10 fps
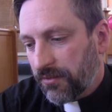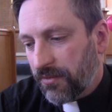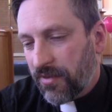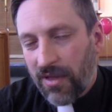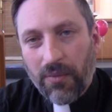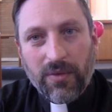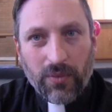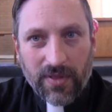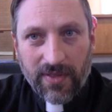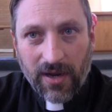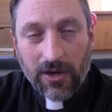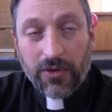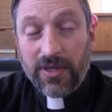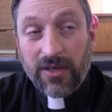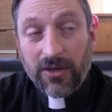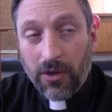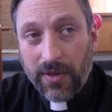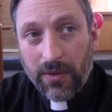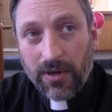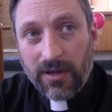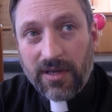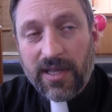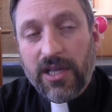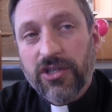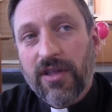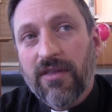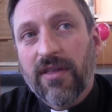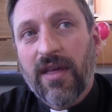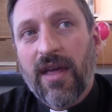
someone was there who didn't know they were contagious,